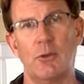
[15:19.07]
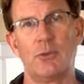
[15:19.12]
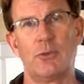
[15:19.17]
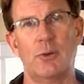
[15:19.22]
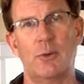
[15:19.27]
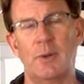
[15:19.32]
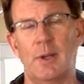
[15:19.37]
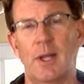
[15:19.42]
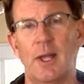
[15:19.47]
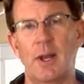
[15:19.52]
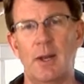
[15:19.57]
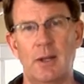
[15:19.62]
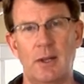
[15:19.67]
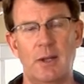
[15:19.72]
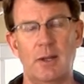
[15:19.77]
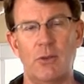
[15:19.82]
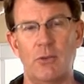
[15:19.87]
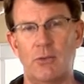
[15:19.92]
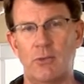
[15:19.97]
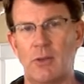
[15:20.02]
So again,
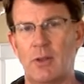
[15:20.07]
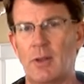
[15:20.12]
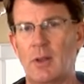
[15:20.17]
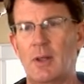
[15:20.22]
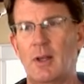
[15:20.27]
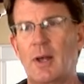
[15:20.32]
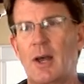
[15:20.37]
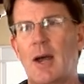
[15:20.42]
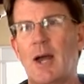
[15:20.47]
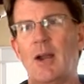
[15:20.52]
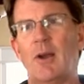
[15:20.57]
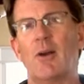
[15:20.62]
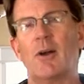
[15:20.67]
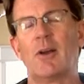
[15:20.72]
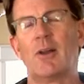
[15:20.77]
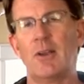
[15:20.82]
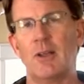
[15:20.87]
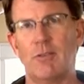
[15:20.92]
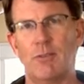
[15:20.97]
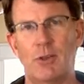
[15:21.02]
in this
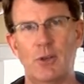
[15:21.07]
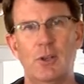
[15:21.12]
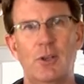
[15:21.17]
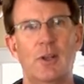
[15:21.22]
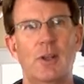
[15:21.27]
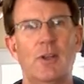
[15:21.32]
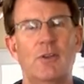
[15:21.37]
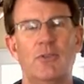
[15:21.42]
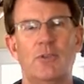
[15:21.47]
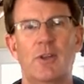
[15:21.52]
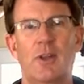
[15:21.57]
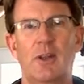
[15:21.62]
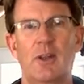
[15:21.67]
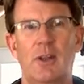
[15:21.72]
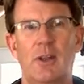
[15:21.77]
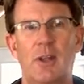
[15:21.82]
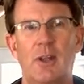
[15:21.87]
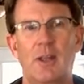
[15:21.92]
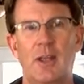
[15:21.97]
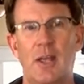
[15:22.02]
hierarchy of goodness
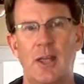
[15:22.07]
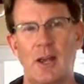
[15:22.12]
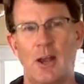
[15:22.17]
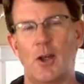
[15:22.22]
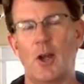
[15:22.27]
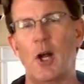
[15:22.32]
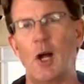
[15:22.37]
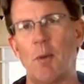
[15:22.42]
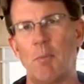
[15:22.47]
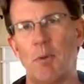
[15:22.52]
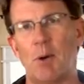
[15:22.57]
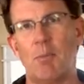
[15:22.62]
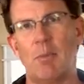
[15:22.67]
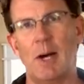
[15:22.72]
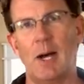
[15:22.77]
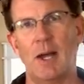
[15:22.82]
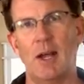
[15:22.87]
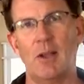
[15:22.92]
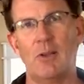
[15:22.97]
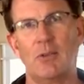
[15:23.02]
and
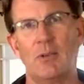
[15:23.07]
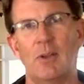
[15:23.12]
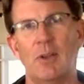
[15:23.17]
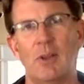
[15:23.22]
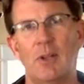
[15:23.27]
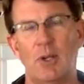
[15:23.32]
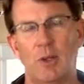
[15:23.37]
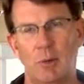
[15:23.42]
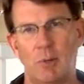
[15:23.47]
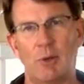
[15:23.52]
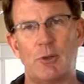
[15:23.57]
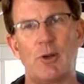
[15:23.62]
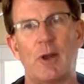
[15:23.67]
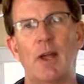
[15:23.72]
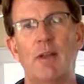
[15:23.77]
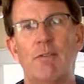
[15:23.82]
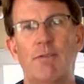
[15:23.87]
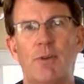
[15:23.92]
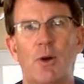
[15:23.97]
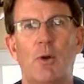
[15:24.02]
compromise, we try
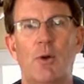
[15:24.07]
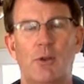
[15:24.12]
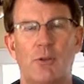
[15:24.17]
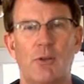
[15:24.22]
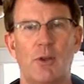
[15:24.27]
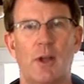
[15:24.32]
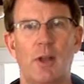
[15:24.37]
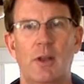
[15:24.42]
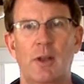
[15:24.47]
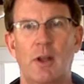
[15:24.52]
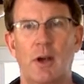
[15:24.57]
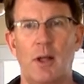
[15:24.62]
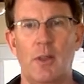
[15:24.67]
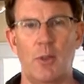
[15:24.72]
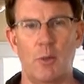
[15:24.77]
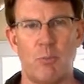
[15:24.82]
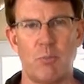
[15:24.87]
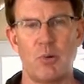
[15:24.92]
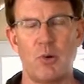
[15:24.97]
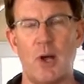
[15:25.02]
and focus on
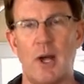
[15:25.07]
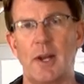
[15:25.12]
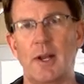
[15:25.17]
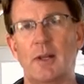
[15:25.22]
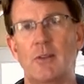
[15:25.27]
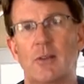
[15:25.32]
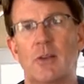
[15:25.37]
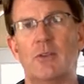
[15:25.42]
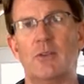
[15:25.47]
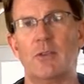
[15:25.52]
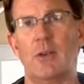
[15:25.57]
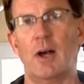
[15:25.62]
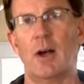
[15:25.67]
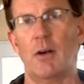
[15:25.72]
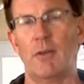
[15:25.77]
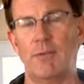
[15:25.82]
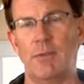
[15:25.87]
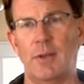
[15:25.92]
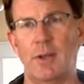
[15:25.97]
the product itself.